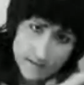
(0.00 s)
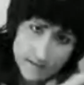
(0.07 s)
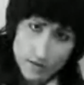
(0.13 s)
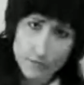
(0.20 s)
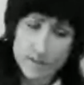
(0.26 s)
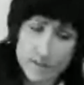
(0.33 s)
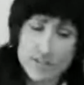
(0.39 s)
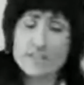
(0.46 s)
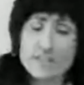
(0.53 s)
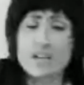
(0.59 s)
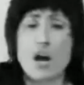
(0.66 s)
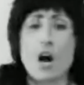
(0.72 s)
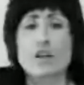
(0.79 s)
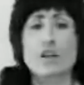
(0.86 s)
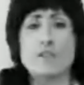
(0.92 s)
who we just
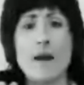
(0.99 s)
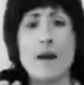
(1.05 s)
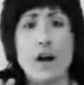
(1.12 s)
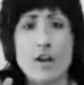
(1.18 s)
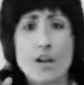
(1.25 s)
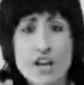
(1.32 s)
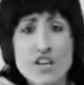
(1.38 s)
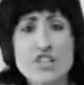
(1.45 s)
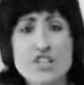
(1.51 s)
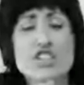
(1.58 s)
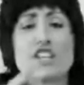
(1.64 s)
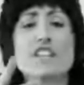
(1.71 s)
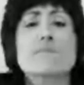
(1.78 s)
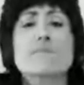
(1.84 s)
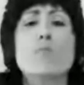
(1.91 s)
talked about,
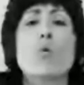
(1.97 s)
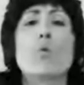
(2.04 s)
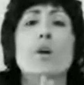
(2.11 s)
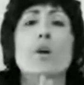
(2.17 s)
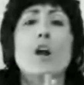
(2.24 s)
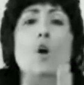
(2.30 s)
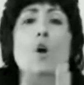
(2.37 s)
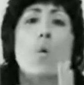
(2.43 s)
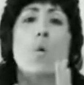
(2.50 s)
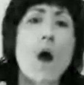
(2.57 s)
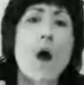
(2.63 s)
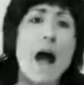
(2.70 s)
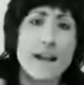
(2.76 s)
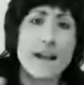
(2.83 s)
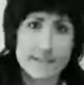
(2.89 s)
she's more
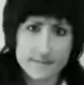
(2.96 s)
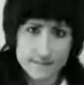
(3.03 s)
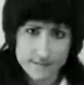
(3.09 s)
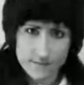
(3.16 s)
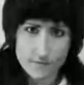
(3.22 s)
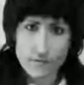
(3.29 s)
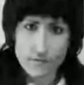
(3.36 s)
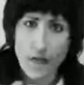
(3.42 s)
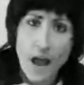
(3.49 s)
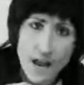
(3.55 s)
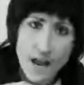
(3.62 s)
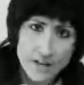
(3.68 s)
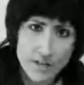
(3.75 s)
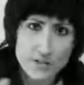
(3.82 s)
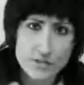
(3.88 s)
quiet,
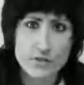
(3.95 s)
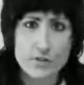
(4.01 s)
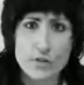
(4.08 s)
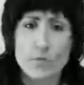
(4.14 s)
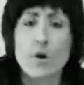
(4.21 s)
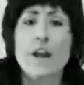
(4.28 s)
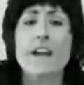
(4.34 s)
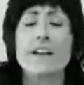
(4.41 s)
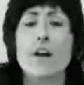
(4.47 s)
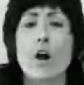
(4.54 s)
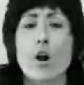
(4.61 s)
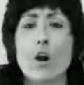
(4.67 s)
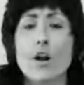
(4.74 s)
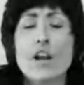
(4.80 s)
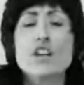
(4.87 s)
flying under the
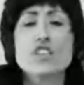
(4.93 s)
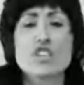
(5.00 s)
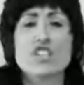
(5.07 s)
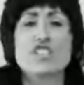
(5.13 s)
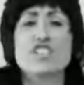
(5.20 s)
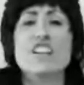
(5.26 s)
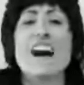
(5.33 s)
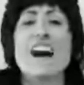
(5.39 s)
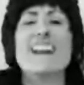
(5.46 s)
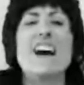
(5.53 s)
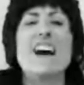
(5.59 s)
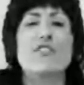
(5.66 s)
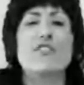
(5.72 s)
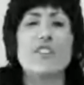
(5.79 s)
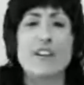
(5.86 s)
radar. She's not
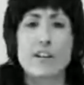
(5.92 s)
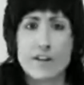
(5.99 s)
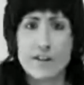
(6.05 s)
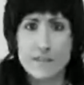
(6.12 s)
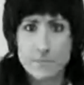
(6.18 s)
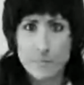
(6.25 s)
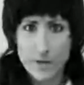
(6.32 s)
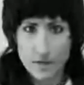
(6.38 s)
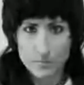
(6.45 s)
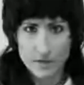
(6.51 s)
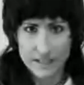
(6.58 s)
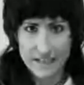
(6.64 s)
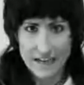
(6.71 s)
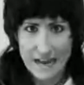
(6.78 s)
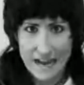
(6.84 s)
out there in the
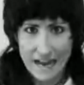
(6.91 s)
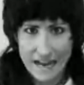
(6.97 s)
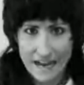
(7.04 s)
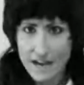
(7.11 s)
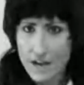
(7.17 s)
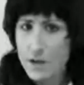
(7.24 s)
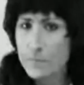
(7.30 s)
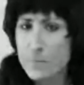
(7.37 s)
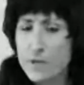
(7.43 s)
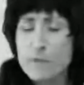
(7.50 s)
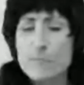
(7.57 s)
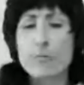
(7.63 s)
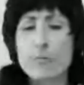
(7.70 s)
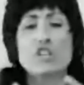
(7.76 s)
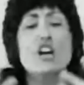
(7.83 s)
public eye.
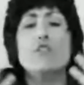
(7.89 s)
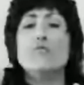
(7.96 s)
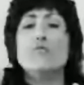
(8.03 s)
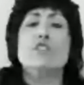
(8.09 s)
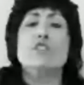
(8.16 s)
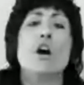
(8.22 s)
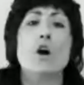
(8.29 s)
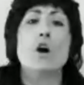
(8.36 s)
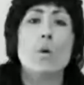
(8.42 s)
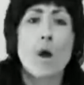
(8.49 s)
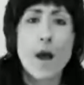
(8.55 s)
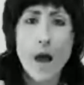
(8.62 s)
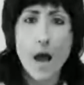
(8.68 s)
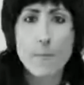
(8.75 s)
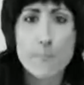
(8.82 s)
People don't
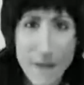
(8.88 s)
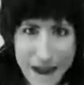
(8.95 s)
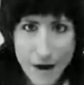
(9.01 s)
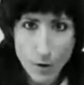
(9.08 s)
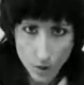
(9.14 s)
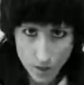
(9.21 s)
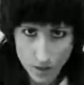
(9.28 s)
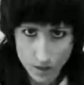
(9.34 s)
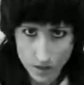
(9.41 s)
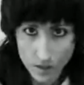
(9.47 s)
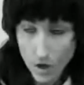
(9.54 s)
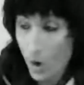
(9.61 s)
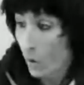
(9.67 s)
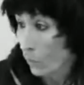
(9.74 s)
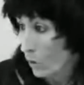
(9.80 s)
know about
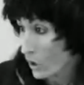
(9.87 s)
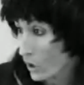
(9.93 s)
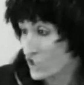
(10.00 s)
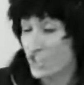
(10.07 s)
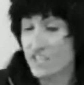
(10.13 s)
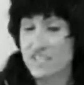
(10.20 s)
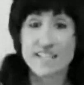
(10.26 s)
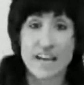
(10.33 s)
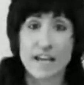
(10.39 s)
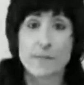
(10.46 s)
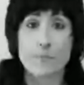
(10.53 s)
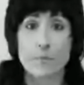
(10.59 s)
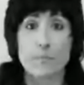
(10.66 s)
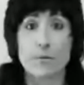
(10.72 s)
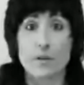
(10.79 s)
her, what she's
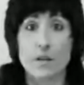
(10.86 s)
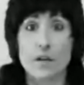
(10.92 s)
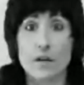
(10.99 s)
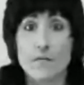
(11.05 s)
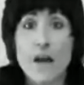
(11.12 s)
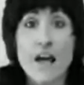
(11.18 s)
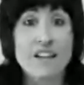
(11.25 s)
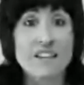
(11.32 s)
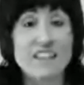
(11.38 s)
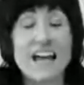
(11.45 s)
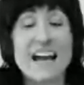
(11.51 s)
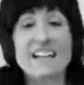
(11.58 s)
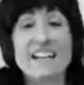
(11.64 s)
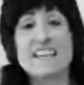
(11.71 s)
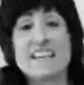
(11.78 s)
capable of,
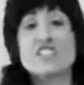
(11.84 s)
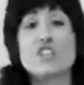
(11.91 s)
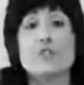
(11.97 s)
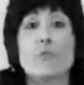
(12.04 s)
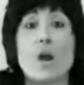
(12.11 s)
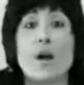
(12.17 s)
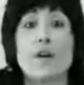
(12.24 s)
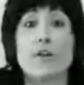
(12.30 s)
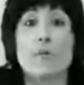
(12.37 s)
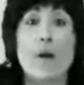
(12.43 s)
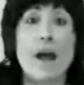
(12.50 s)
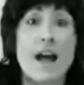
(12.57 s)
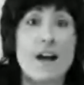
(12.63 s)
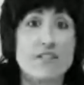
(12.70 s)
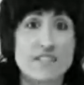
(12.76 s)
like they do Ronda
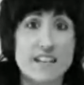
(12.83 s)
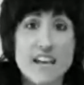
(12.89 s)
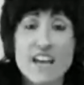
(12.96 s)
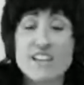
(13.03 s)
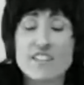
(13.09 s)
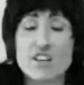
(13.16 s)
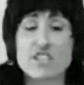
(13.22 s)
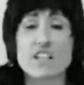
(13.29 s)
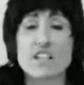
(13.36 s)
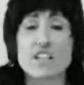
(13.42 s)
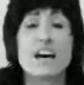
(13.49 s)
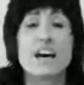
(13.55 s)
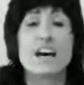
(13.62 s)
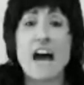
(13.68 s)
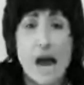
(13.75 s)
Rousey. There's a
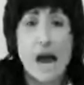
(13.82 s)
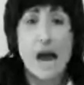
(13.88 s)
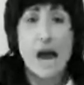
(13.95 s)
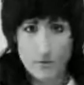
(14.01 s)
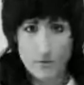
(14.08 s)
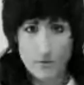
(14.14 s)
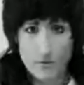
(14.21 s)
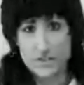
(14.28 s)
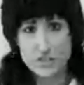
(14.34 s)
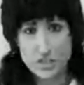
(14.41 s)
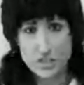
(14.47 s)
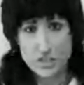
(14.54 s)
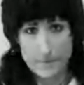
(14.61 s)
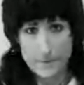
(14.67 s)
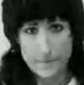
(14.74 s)
lot of hype around the
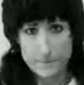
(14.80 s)
champ.